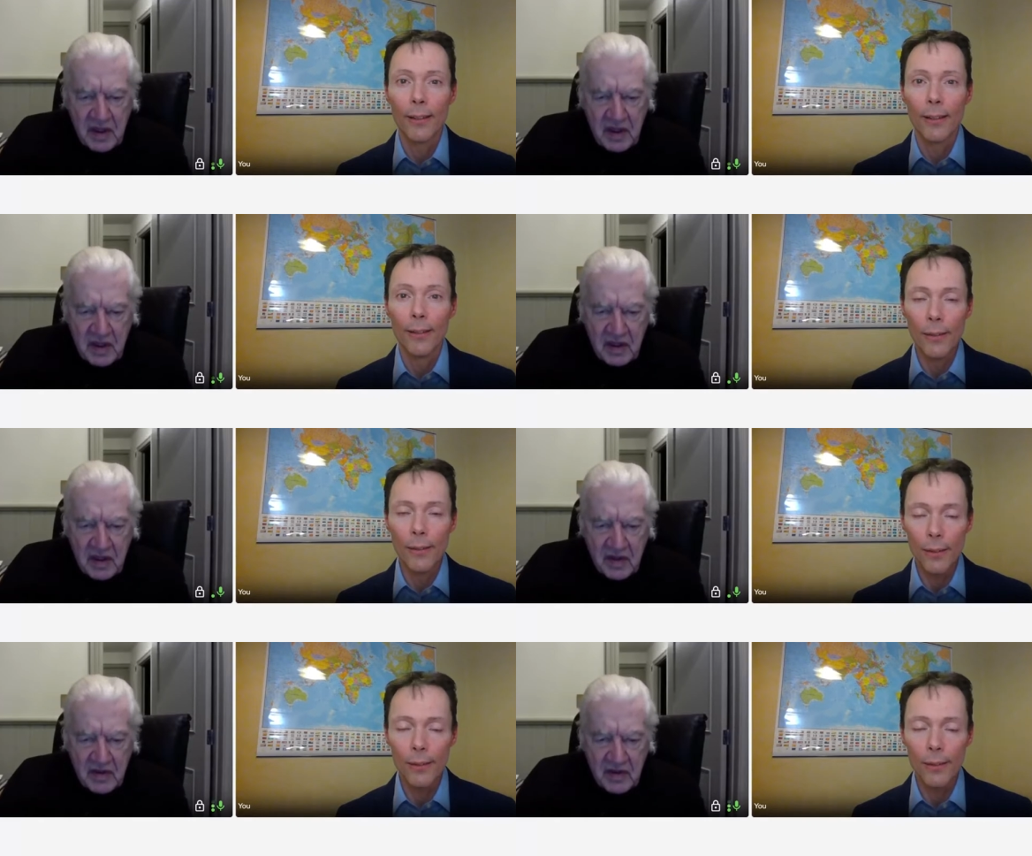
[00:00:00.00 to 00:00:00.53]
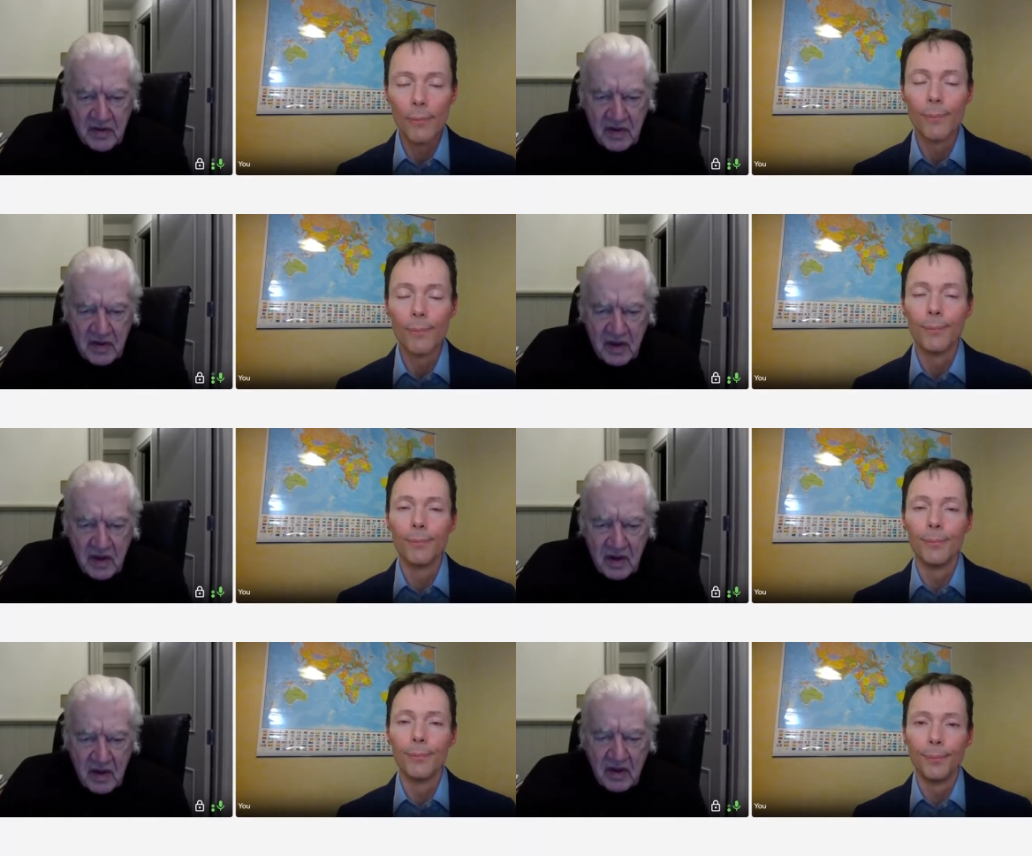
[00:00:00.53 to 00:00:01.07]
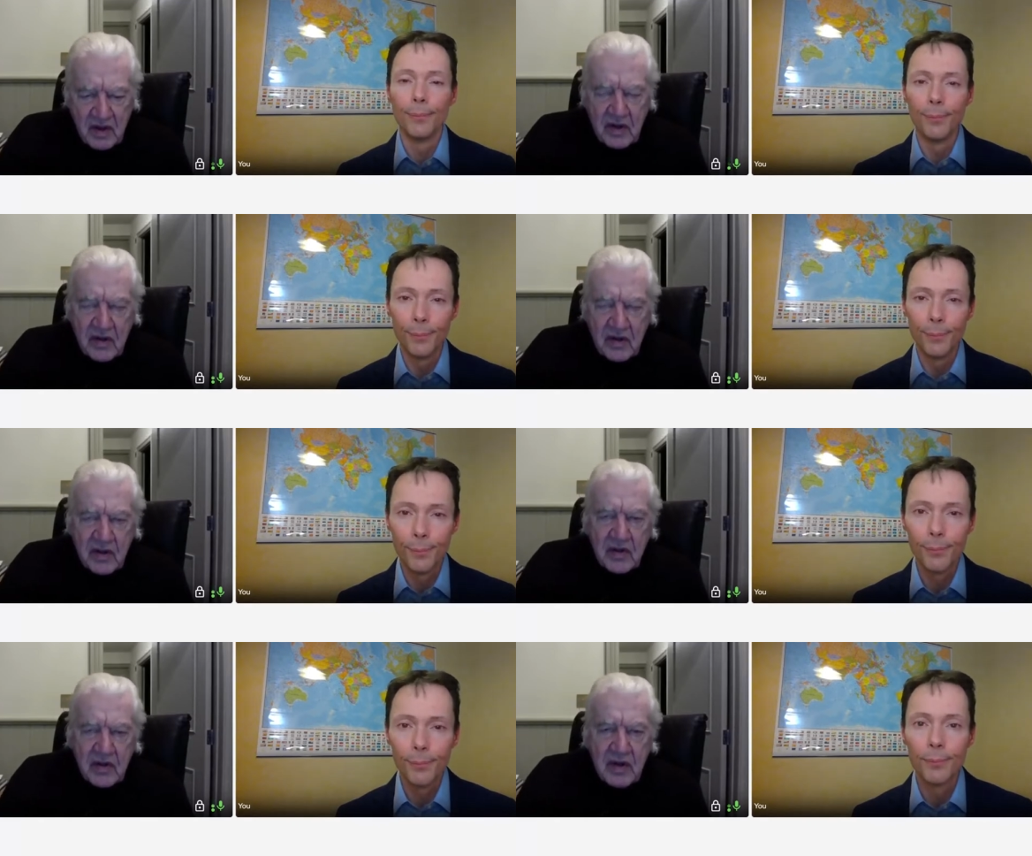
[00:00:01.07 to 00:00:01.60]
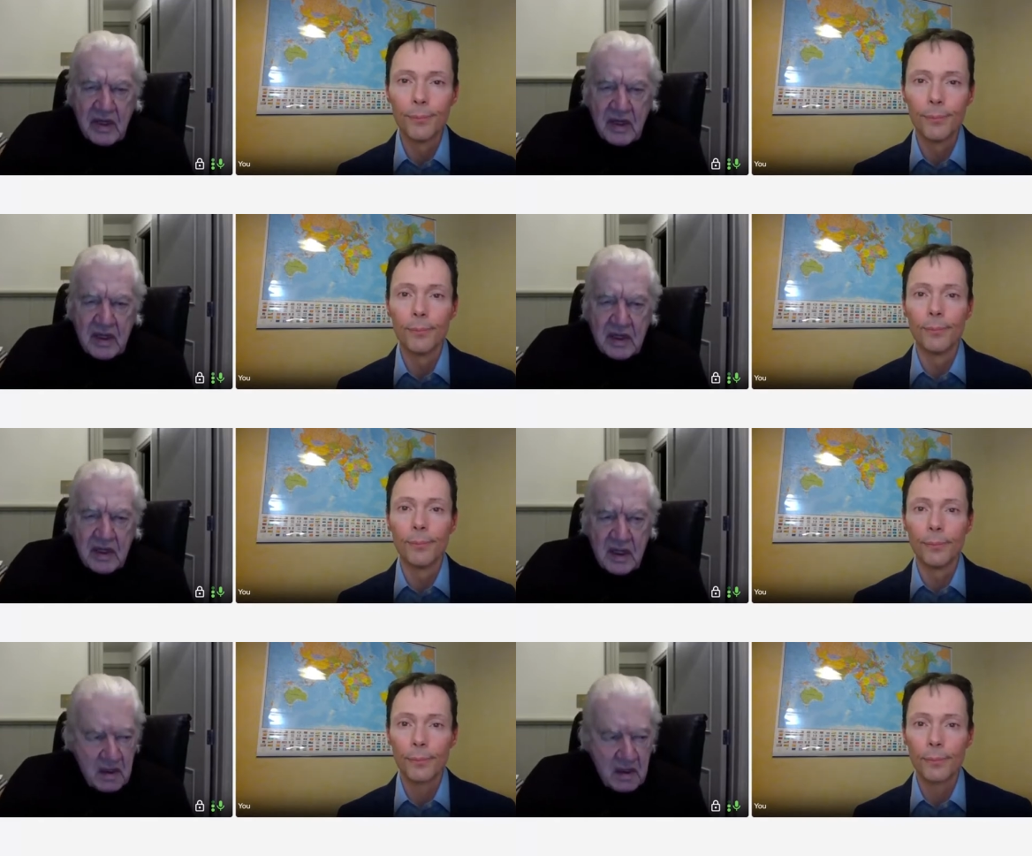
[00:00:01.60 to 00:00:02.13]
Speaker 1: Is, you know, the great
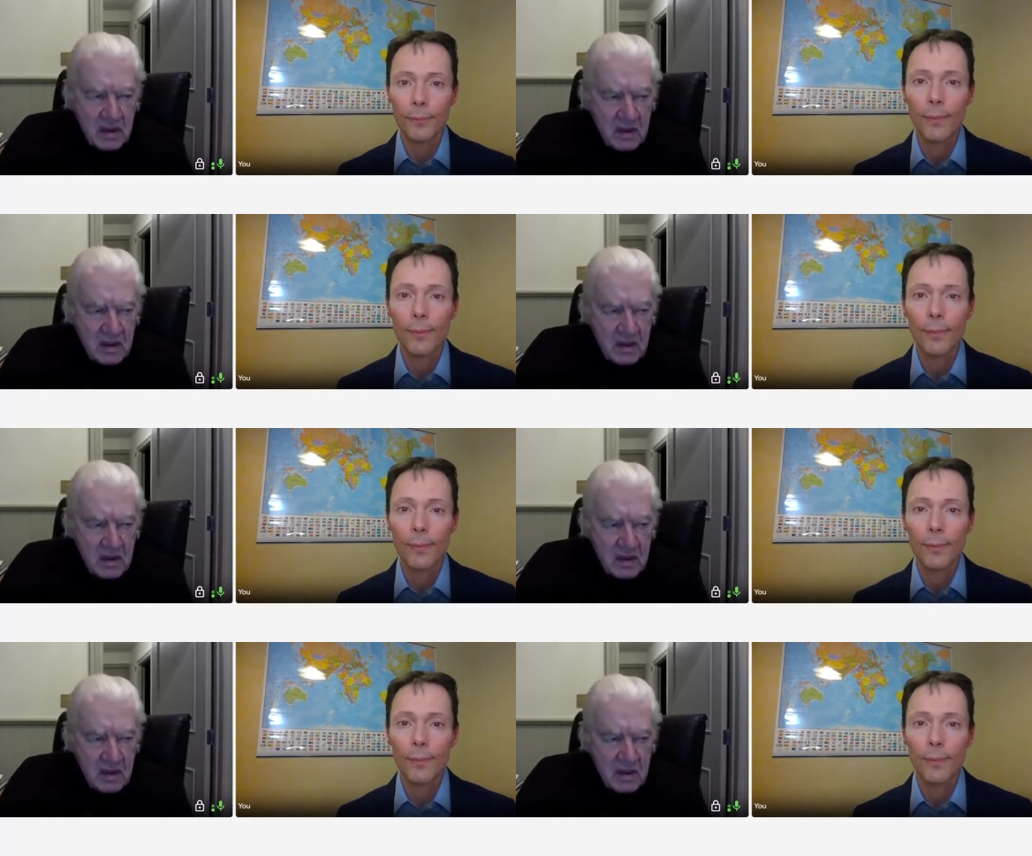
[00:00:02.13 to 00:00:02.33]
thing,